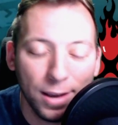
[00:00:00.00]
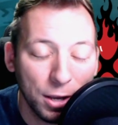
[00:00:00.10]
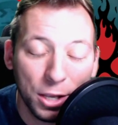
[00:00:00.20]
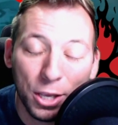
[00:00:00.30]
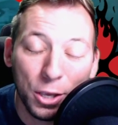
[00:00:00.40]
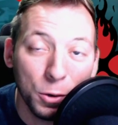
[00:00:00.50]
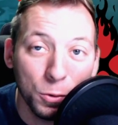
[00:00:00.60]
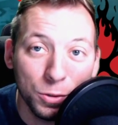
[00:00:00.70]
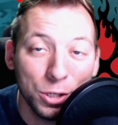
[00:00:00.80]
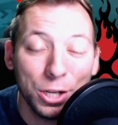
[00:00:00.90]
a
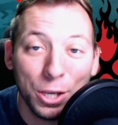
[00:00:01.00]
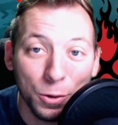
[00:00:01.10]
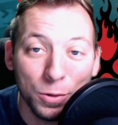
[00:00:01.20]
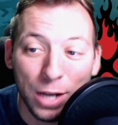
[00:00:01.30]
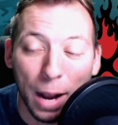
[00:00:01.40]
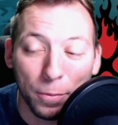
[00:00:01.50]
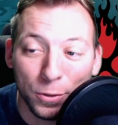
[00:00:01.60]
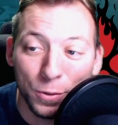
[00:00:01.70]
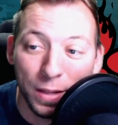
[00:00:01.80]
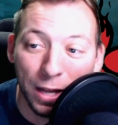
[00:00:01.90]
huge, huge
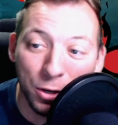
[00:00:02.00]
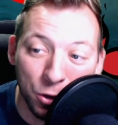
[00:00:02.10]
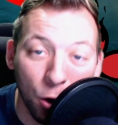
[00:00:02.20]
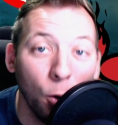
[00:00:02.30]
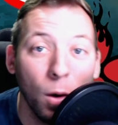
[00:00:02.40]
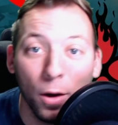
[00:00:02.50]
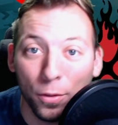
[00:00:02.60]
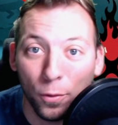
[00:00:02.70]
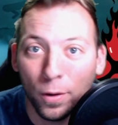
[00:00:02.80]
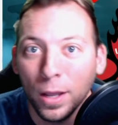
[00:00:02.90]
opportunity that no
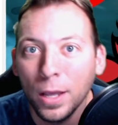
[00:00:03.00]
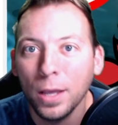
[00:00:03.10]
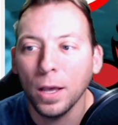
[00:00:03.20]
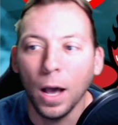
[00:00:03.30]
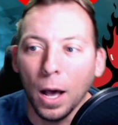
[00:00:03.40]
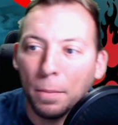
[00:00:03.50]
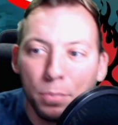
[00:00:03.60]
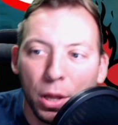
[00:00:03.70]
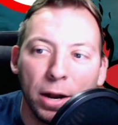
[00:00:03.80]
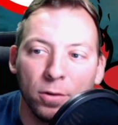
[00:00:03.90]
other uh,
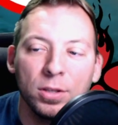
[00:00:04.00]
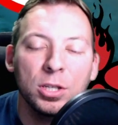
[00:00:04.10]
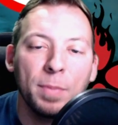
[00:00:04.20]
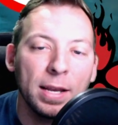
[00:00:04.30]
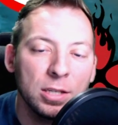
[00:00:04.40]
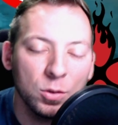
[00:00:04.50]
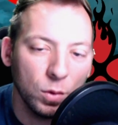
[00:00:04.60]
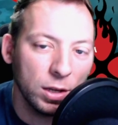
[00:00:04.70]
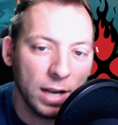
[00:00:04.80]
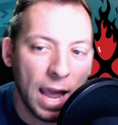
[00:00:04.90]
player in the space is
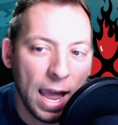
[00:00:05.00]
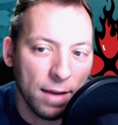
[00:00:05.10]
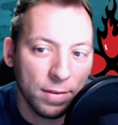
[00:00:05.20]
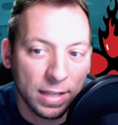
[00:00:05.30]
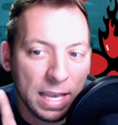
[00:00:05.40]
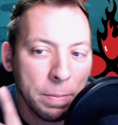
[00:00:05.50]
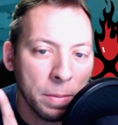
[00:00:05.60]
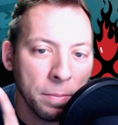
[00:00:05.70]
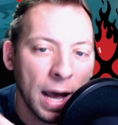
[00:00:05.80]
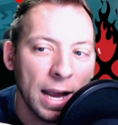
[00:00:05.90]
really going to have. And keep
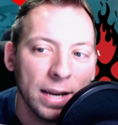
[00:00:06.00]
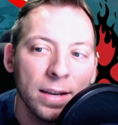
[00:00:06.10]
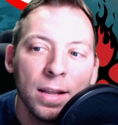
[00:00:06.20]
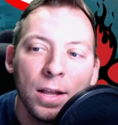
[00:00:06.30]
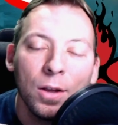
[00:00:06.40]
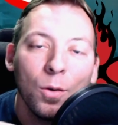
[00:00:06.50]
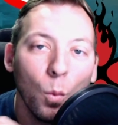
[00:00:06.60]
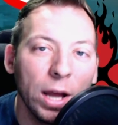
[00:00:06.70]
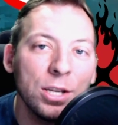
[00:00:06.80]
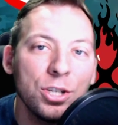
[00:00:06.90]
in mind,
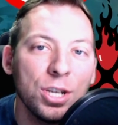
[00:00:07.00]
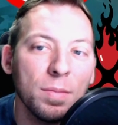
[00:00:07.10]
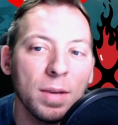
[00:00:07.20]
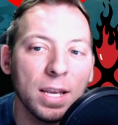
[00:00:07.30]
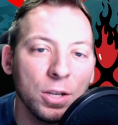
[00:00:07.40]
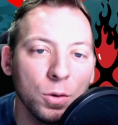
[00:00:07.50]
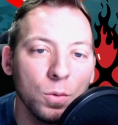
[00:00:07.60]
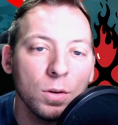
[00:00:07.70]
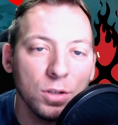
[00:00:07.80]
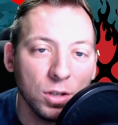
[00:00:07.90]
when Shiba
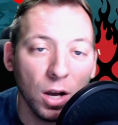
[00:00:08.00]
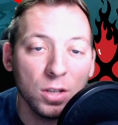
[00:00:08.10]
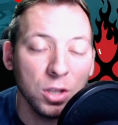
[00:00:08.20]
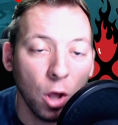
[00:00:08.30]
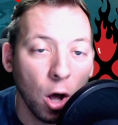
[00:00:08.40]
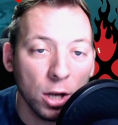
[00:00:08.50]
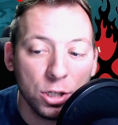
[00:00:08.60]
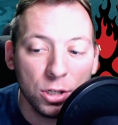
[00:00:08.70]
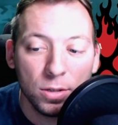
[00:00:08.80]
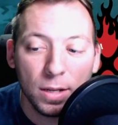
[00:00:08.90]
Inu does
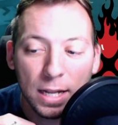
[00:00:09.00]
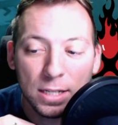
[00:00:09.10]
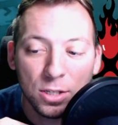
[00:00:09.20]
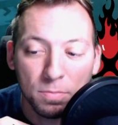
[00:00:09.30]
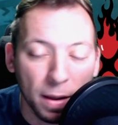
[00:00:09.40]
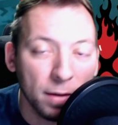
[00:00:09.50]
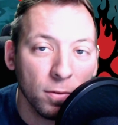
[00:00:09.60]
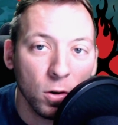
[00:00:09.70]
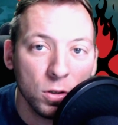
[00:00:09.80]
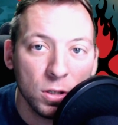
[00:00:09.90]
launch its
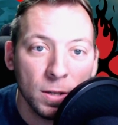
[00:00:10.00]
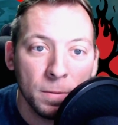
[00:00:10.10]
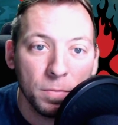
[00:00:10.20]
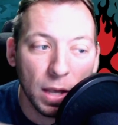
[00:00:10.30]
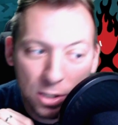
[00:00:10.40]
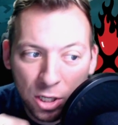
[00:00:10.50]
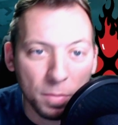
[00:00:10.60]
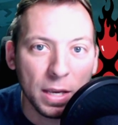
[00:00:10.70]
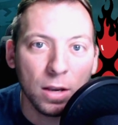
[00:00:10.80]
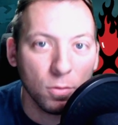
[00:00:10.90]
metaverse, it's going to
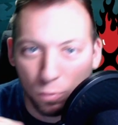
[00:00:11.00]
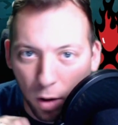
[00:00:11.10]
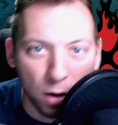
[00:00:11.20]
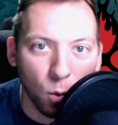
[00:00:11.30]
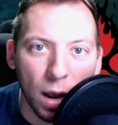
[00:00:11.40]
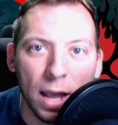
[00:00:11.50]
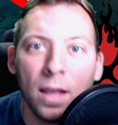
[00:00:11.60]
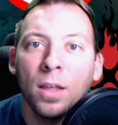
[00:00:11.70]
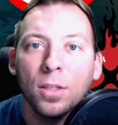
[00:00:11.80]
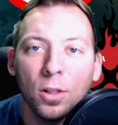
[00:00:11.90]
be right away
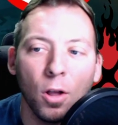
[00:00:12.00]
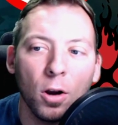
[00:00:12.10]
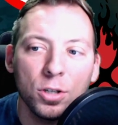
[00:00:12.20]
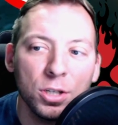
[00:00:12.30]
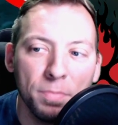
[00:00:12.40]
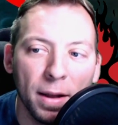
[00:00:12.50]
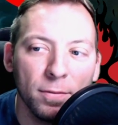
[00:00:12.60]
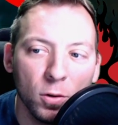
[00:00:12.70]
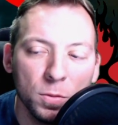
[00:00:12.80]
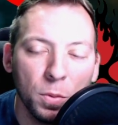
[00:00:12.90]
the largest
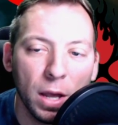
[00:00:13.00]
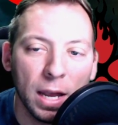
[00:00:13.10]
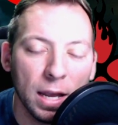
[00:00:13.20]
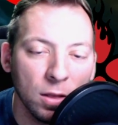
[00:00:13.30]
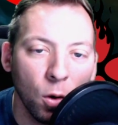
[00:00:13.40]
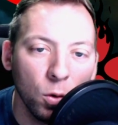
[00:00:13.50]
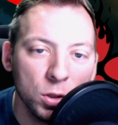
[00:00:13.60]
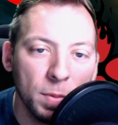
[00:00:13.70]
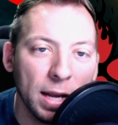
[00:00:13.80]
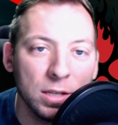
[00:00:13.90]
metaverse play in the whole
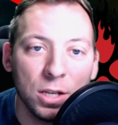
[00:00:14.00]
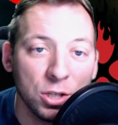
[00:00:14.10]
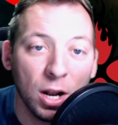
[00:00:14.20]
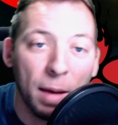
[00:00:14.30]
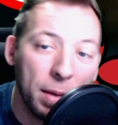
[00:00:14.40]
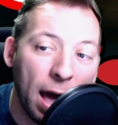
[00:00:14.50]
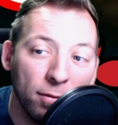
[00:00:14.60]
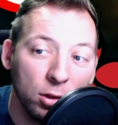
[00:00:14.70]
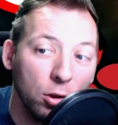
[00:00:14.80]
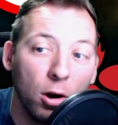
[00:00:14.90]
space. It's going to have,
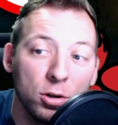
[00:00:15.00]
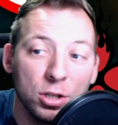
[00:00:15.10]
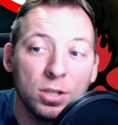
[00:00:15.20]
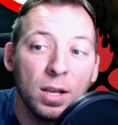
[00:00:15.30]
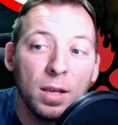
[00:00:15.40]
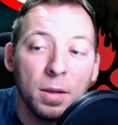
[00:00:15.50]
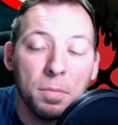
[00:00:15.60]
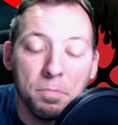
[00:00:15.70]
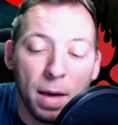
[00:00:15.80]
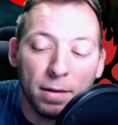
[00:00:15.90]
have the largest
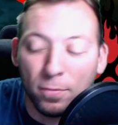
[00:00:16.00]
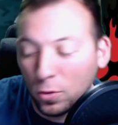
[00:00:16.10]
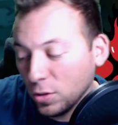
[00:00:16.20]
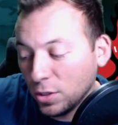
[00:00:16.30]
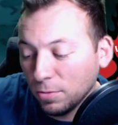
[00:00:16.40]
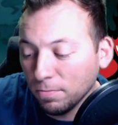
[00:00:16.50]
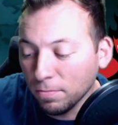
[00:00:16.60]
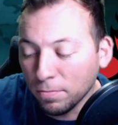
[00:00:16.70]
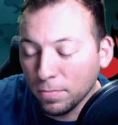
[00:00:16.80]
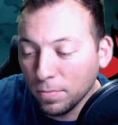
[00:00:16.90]
metaverse,
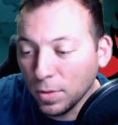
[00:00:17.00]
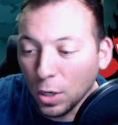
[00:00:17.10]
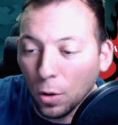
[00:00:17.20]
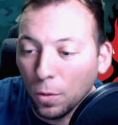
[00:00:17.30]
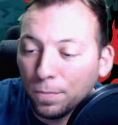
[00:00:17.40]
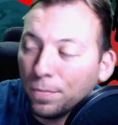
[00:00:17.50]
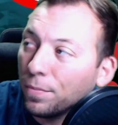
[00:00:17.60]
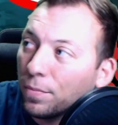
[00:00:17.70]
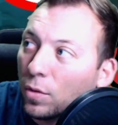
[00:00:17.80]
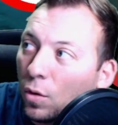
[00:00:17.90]
you know,
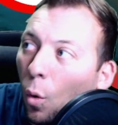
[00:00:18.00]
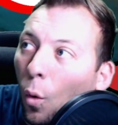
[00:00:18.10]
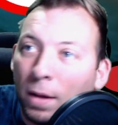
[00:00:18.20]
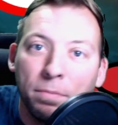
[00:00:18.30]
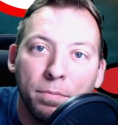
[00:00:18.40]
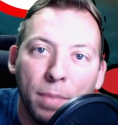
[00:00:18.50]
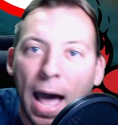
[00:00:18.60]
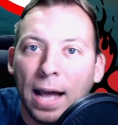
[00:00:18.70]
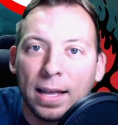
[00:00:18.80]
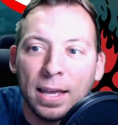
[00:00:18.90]
coin
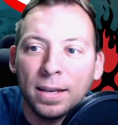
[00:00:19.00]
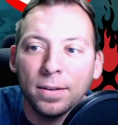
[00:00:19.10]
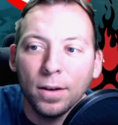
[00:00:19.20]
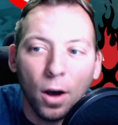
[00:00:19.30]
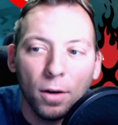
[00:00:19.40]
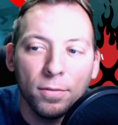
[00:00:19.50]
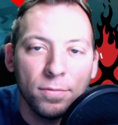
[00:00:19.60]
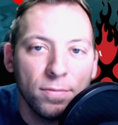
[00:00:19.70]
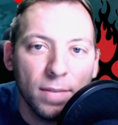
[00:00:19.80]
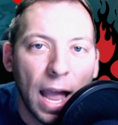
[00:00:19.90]
backing
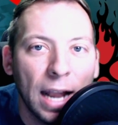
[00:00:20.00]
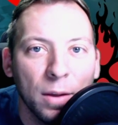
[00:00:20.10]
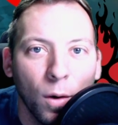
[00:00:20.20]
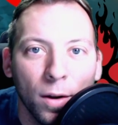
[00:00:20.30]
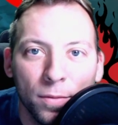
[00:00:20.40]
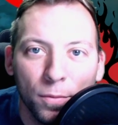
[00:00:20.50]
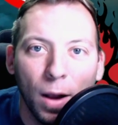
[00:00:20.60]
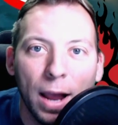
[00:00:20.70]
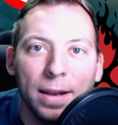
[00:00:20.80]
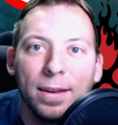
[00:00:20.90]
of anyone,
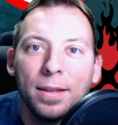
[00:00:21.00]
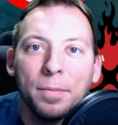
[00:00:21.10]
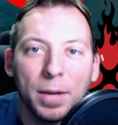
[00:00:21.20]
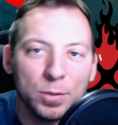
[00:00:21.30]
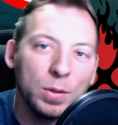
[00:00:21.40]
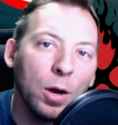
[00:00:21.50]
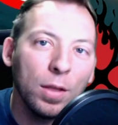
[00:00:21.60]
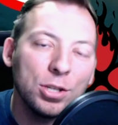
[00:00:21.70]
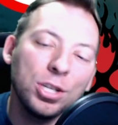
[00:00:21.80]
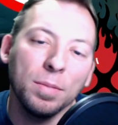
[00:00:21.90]
right? Because we know
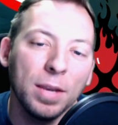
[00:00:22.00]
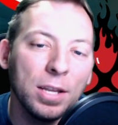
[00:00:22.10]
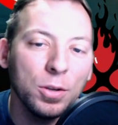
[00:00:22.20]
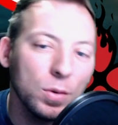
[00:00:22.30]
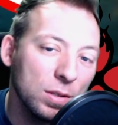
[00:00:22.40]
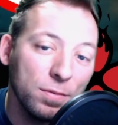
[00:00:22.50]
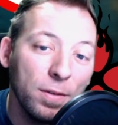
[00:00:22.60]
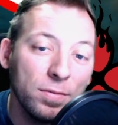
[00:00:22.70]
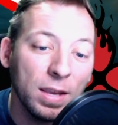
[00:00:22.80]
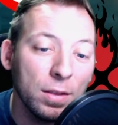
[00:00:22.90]
that Shiba Inu is the
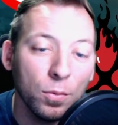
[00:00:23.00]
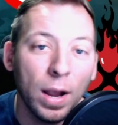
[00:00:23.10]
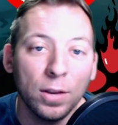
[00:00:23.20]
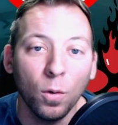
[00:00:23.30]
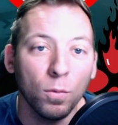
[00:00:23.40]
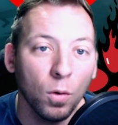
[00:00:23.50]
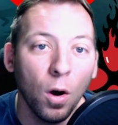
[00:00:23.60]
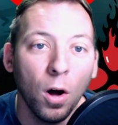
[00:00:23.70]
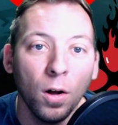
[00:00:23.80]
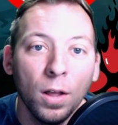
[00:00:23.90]
15th ranked
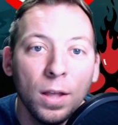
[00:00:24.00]
overall